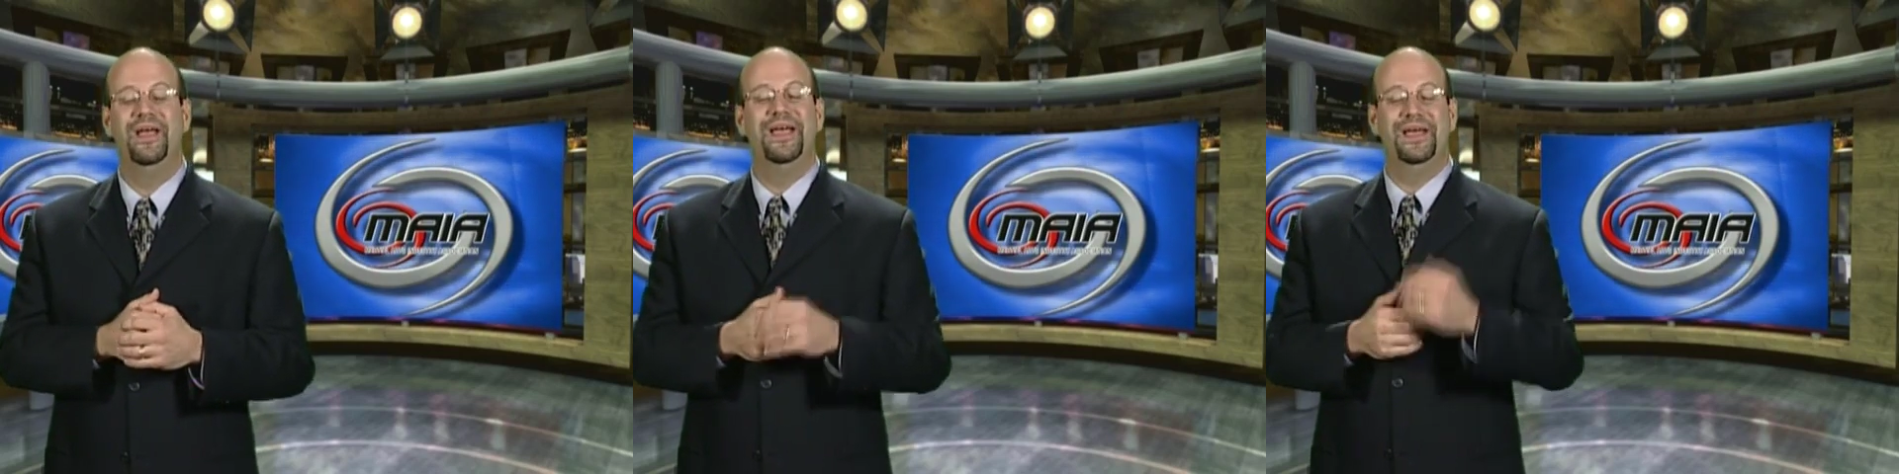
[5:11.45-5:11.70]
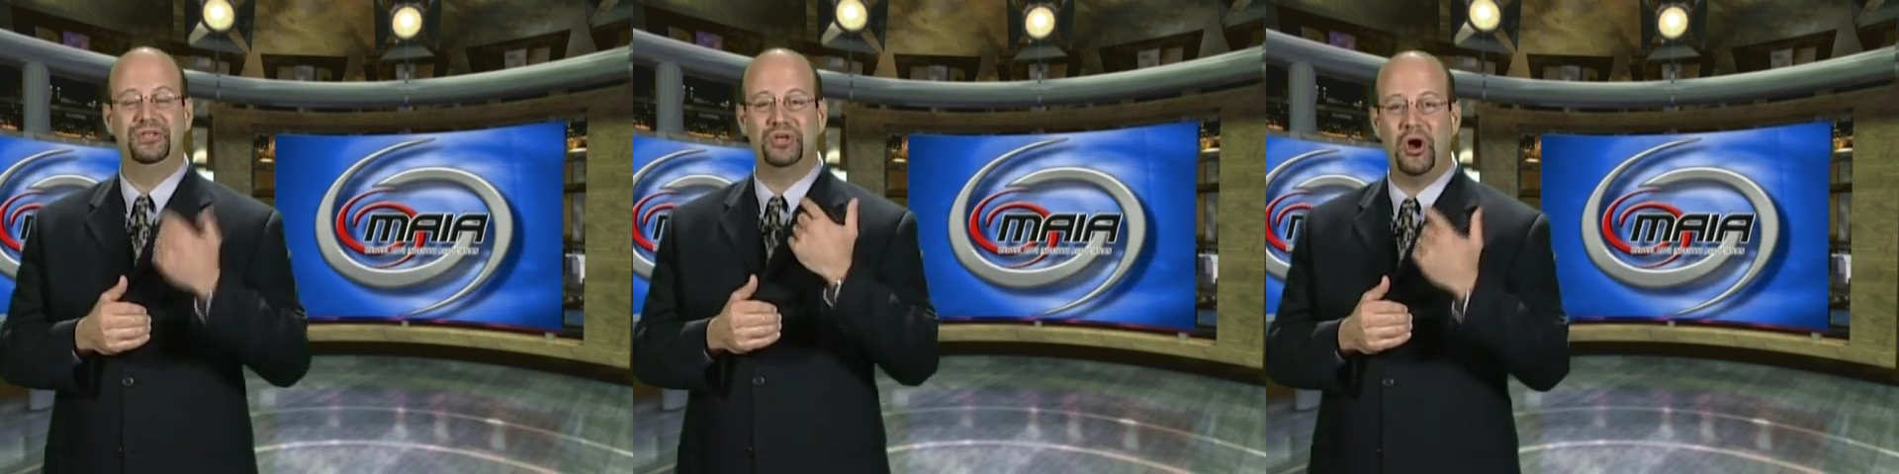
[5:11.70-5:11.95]

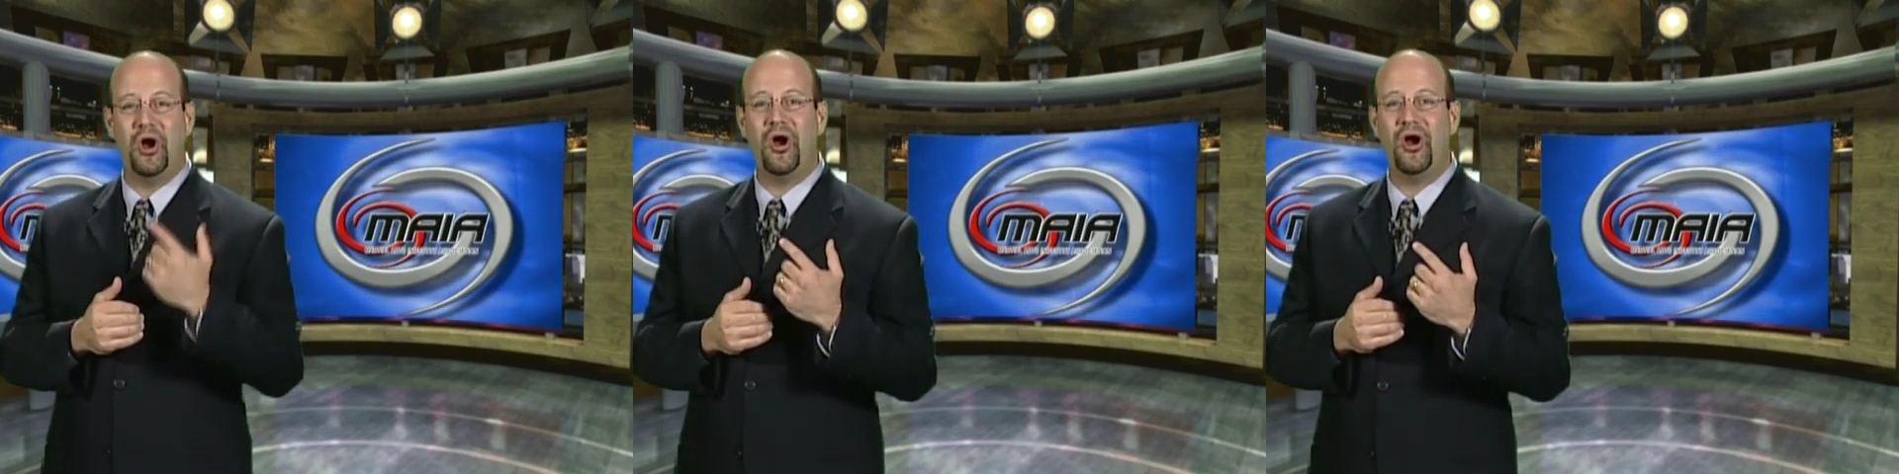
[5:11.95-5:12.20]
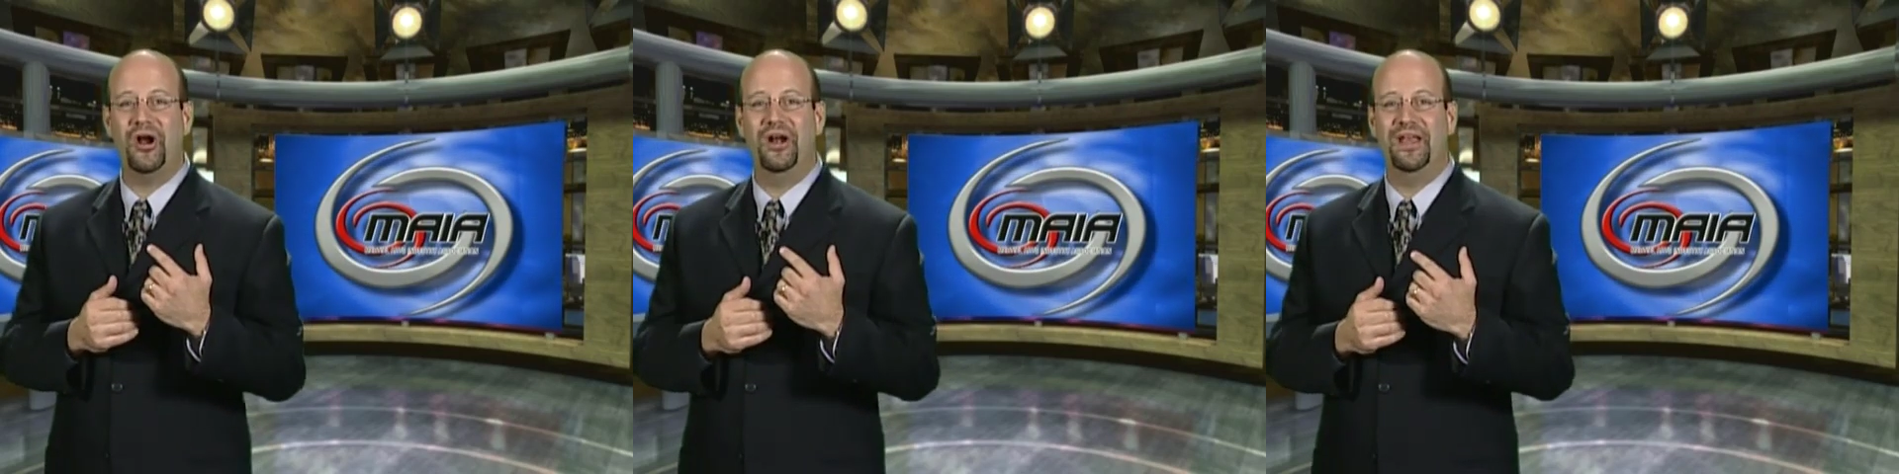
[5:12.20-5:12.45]
It's
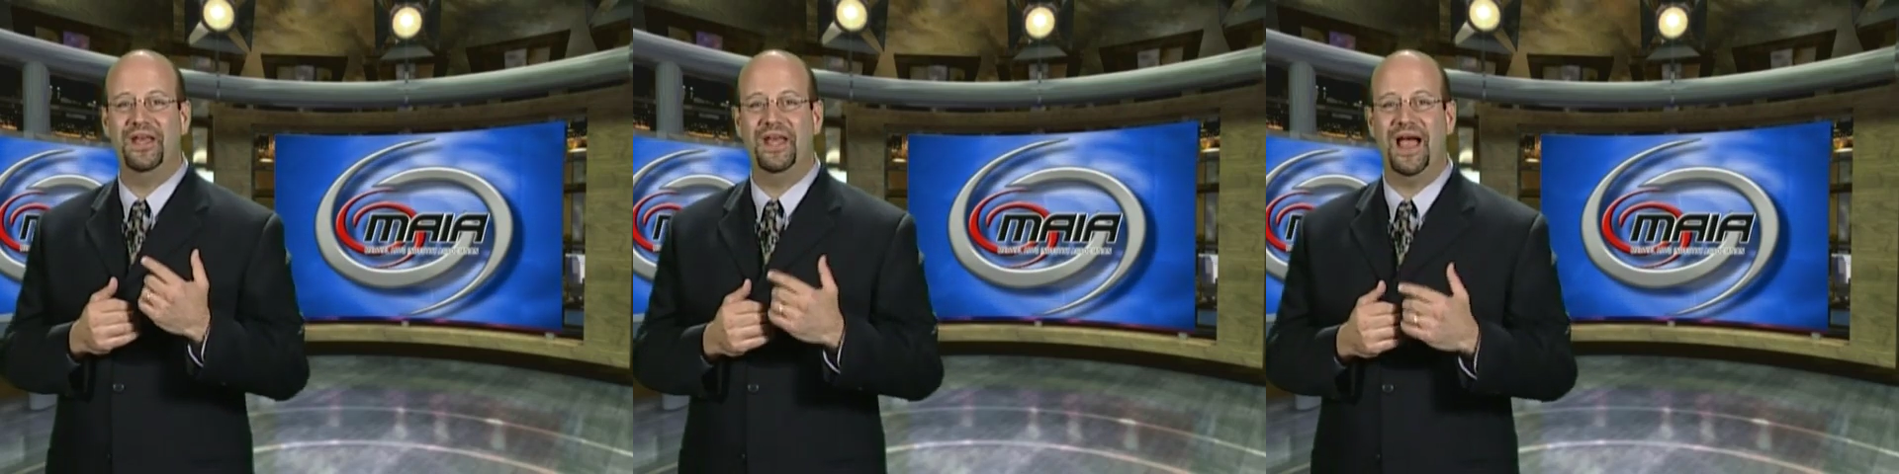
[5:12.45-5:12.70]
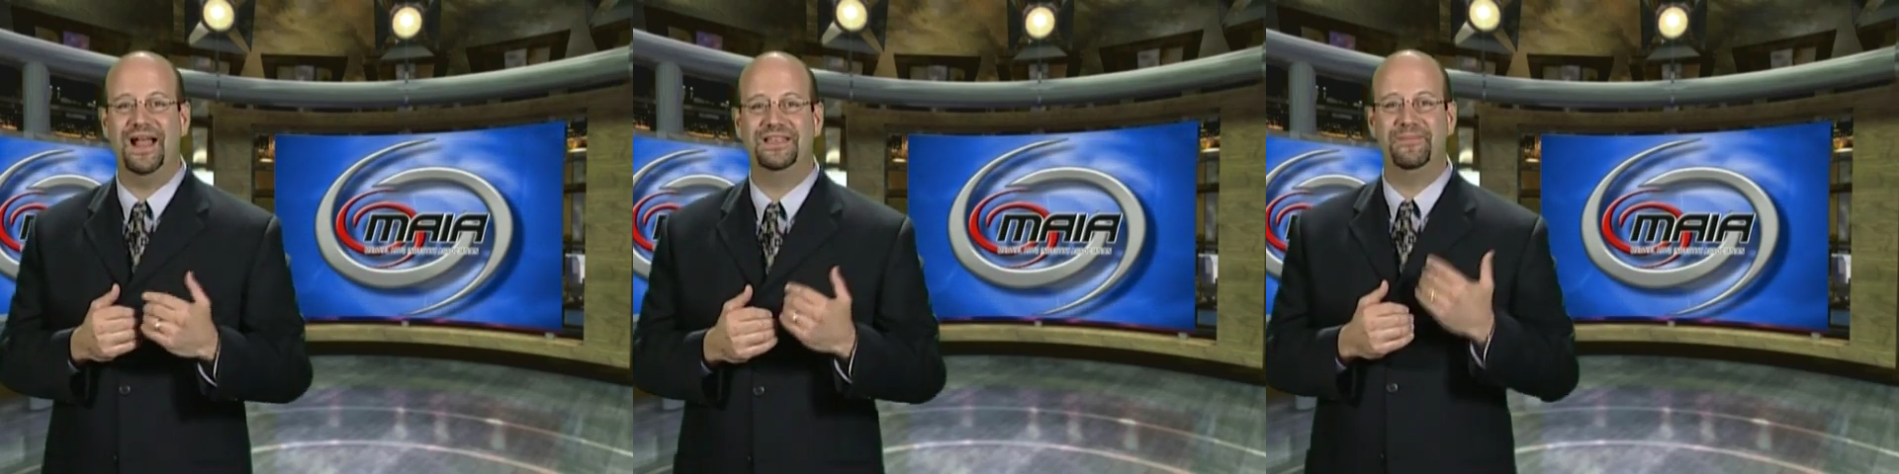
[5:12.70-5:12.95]
hard
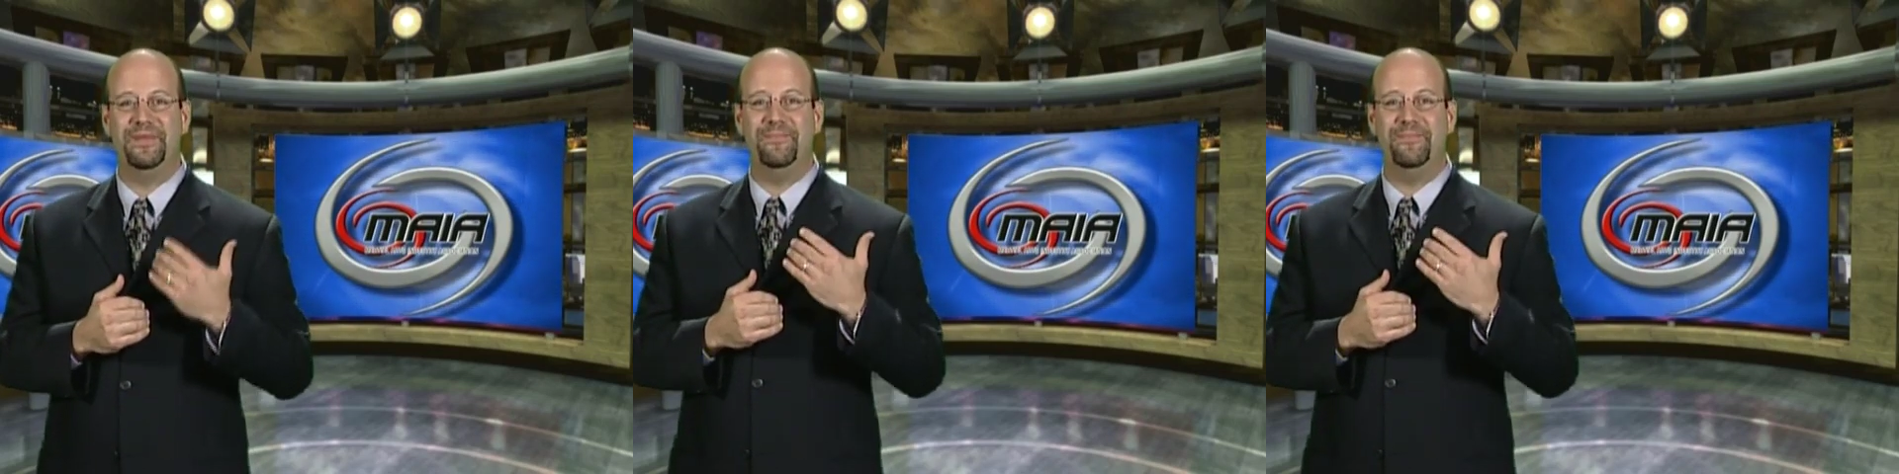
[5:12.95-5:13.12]
not to be